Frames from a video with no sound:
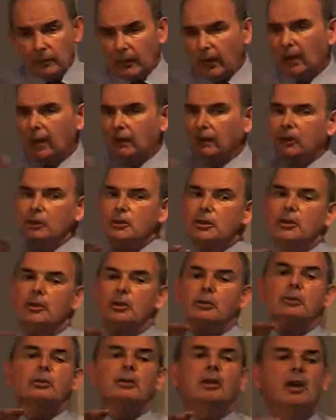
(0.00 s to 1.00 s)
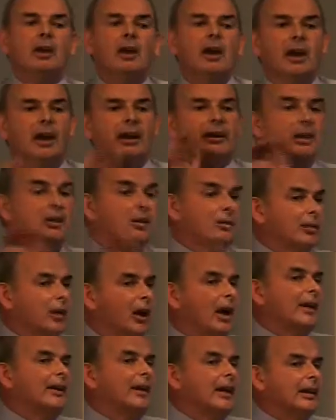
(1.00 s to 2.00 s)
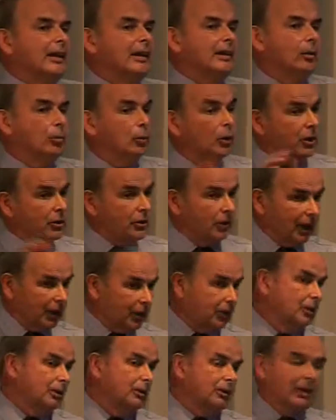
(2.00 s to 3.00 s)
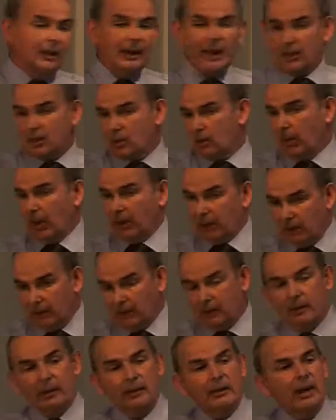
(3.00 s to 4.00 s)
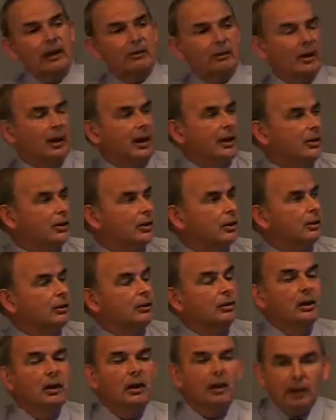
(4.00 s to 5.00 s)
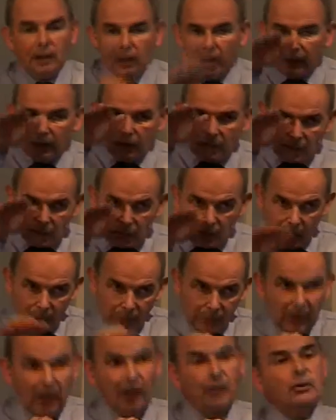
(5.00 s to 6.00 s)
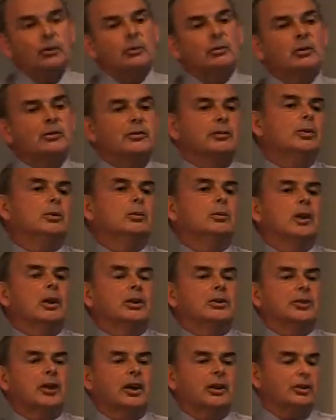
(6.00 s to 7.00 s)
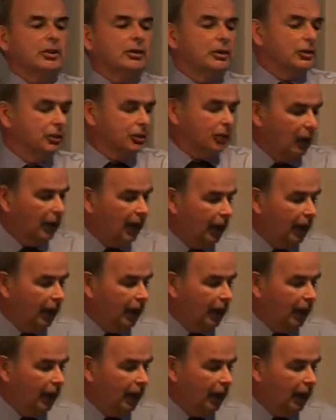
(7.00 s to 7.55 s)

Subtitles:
I'm going to identify the work sections in NatSpec that they relate to. I'm going to drop them down to a few work sections,